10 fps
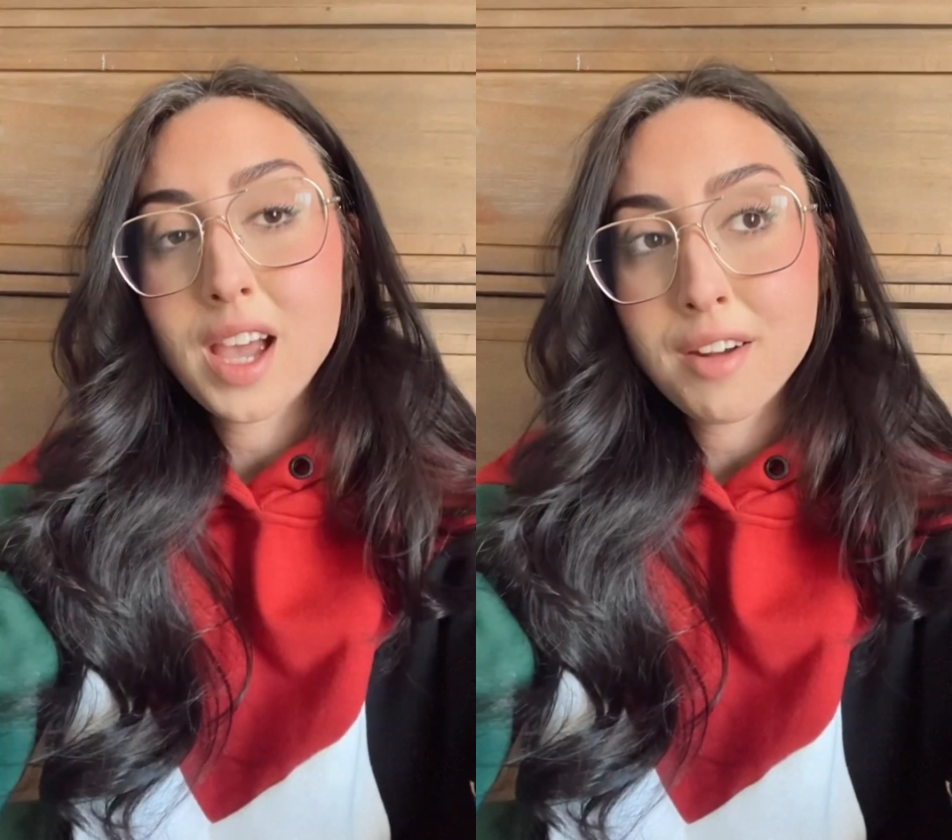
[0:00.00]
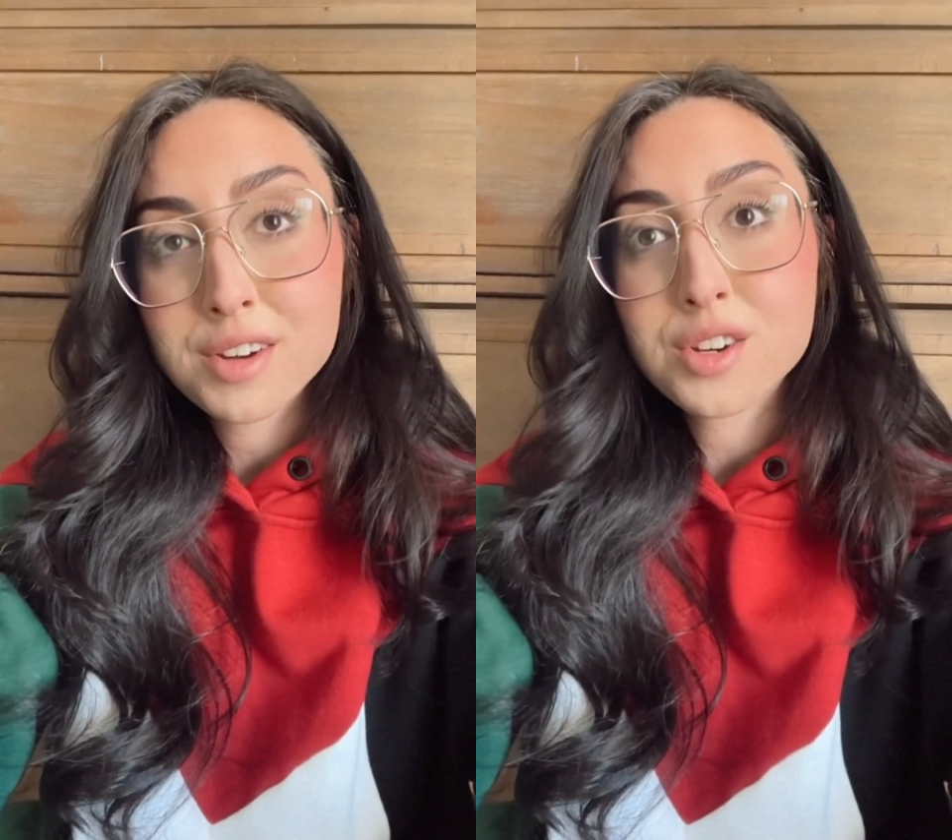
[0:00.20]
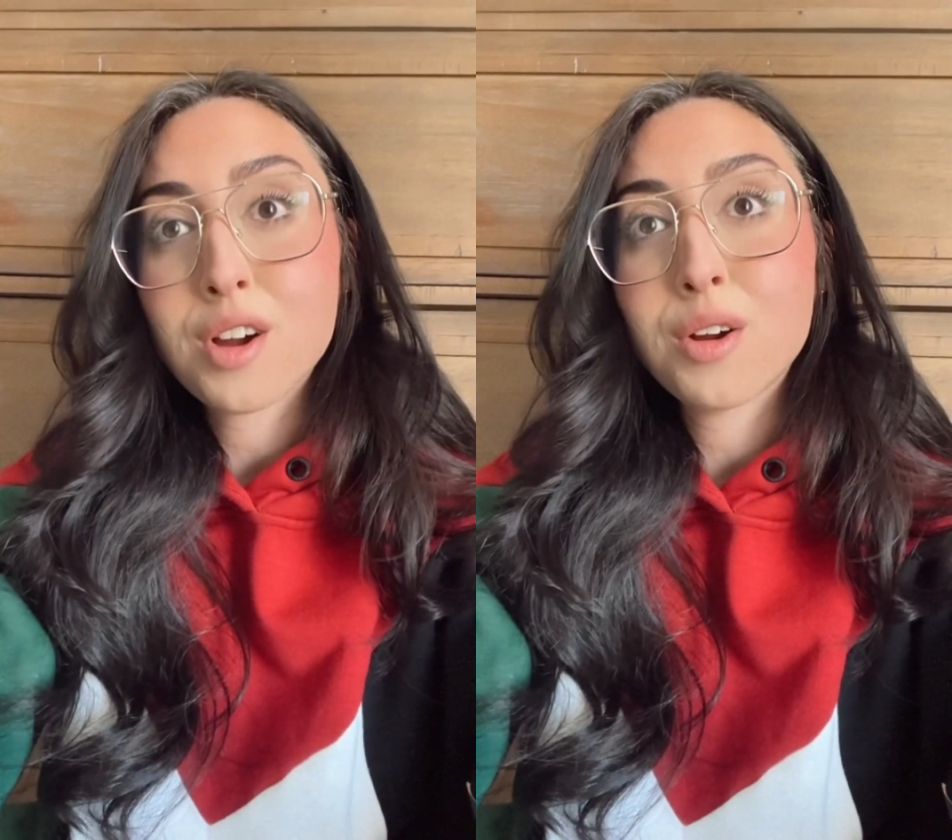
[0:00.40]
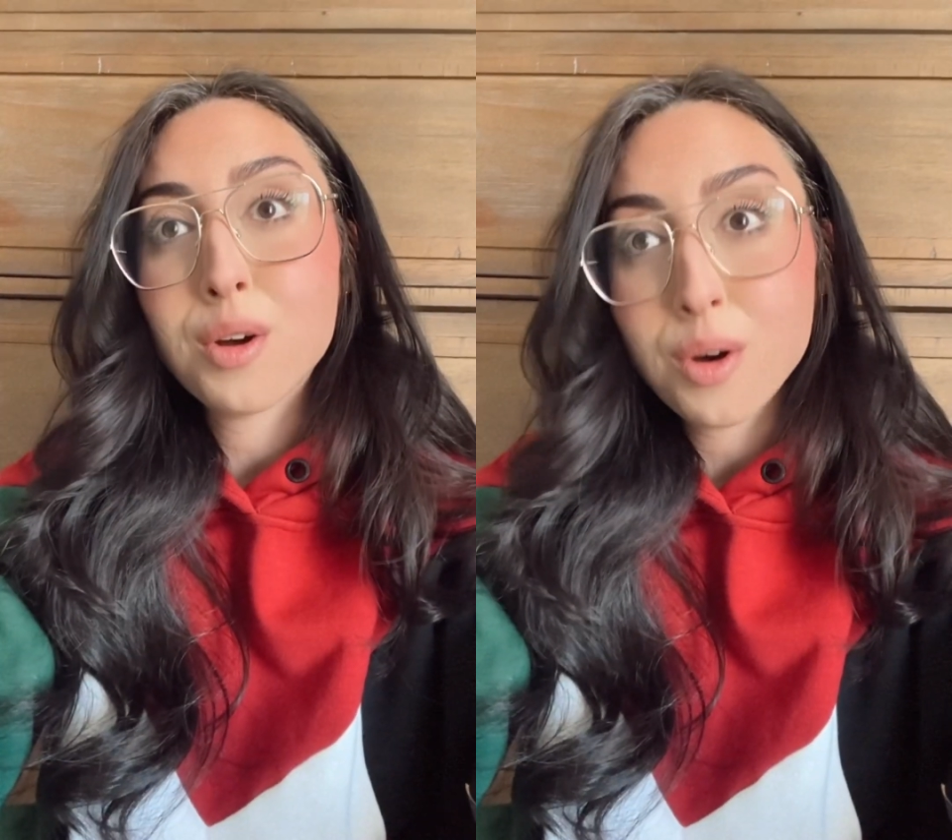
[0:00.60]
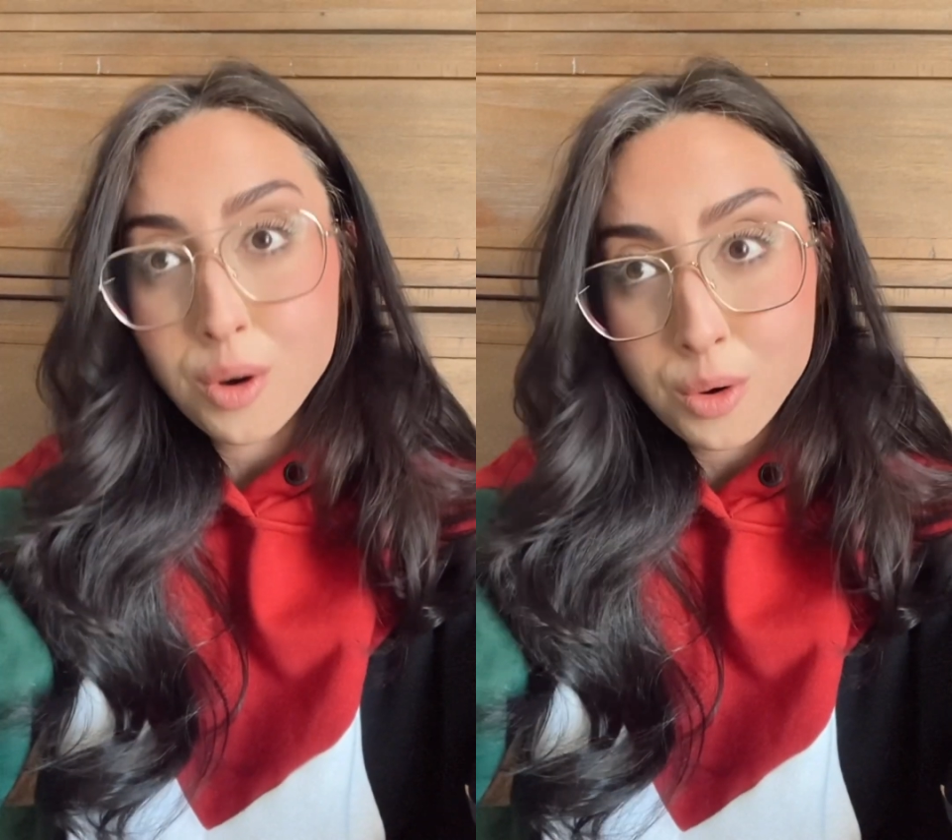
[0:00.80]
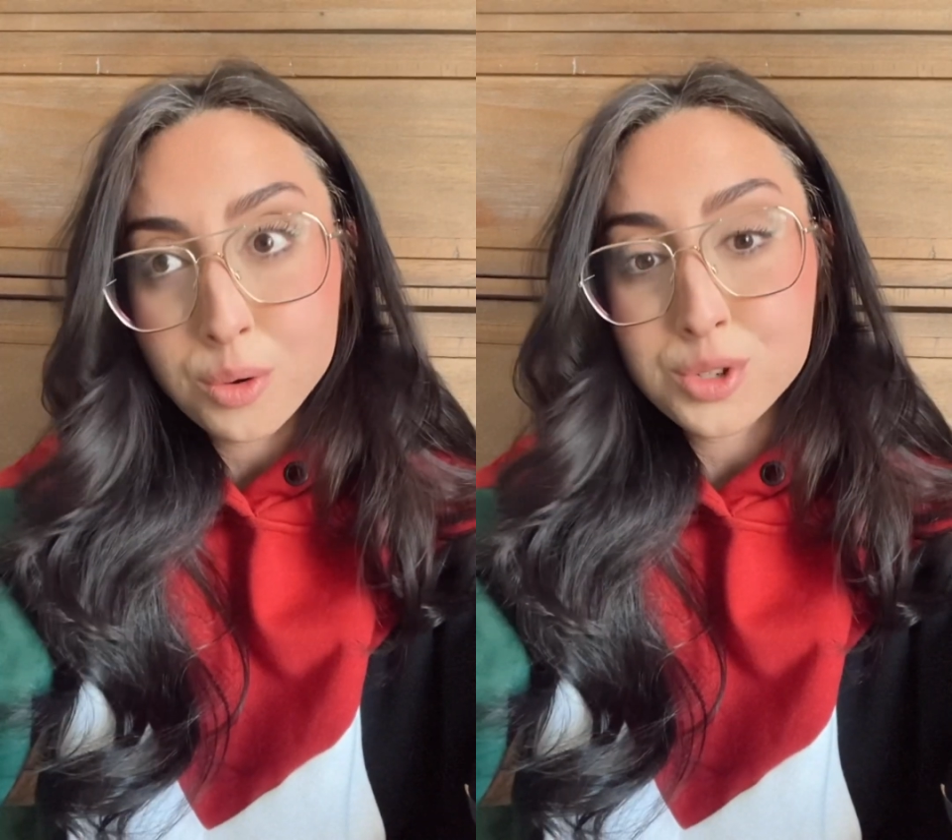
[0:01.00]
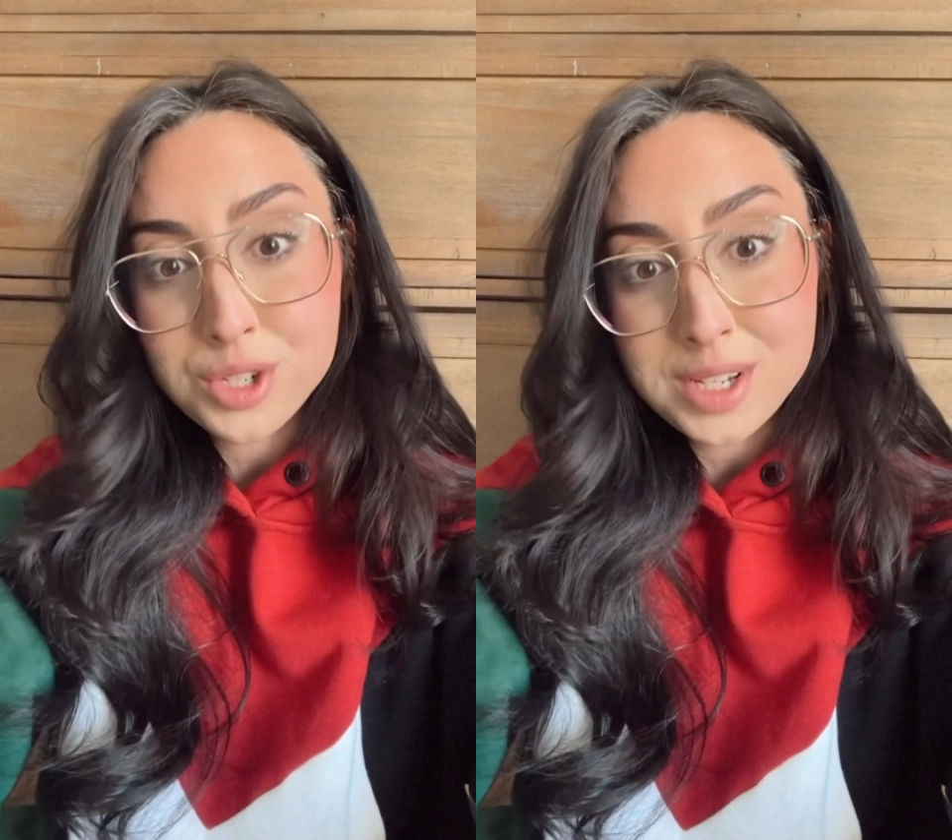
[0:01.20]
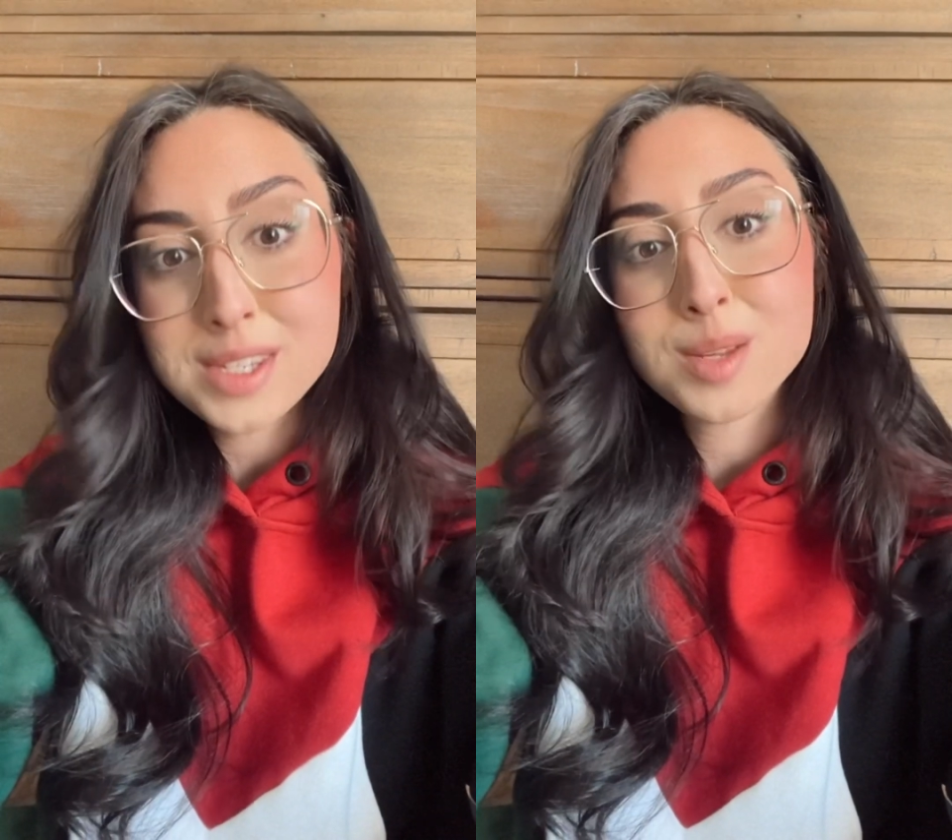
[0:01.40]
Irish are
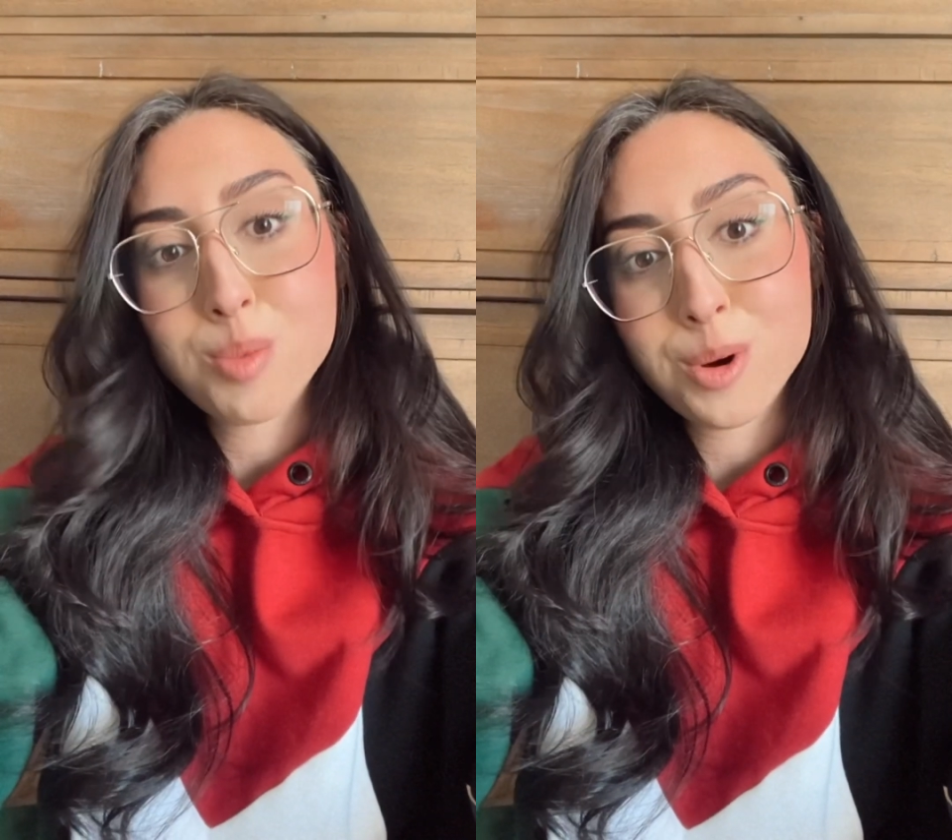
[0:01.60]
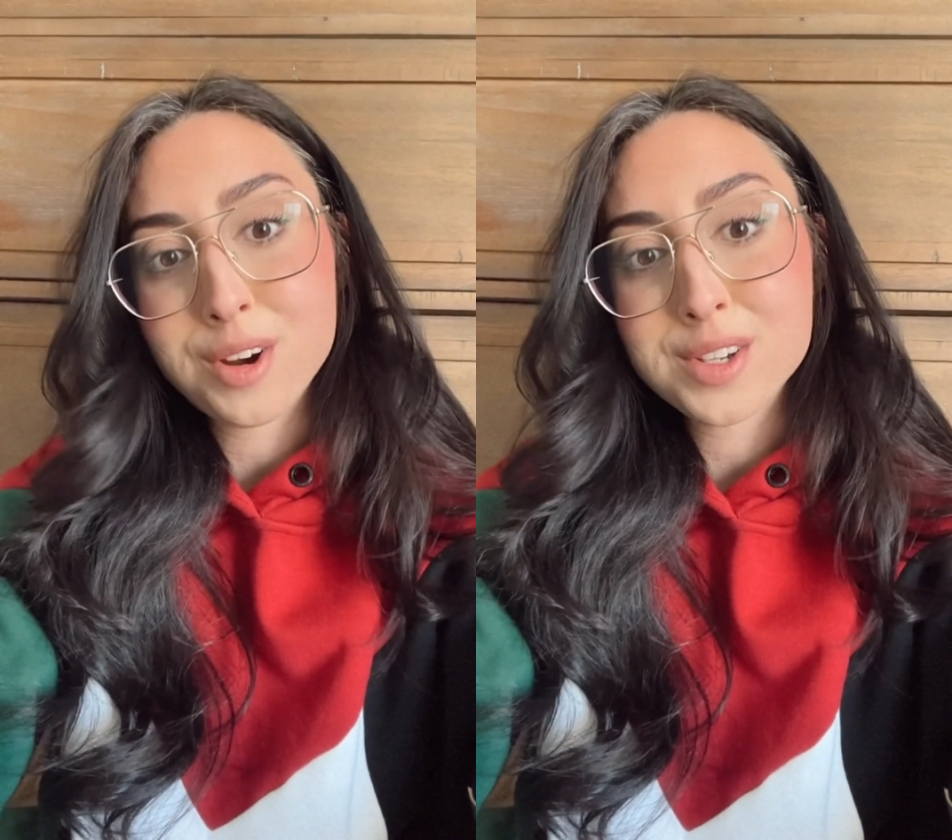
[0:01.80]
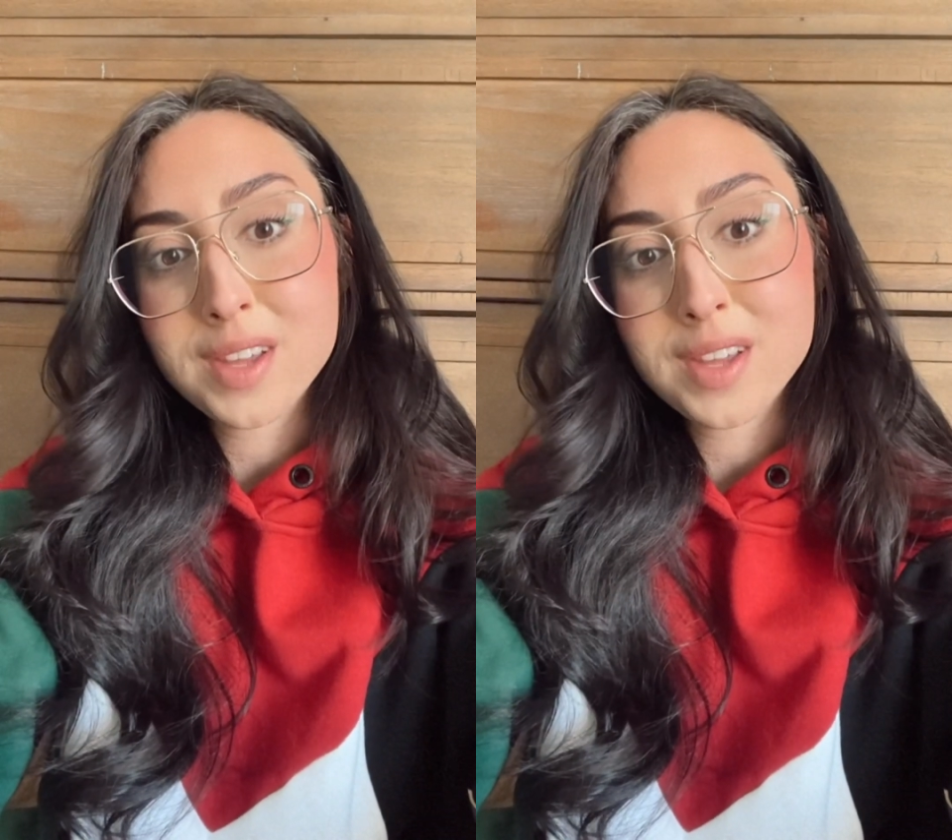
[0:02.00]
OG supporters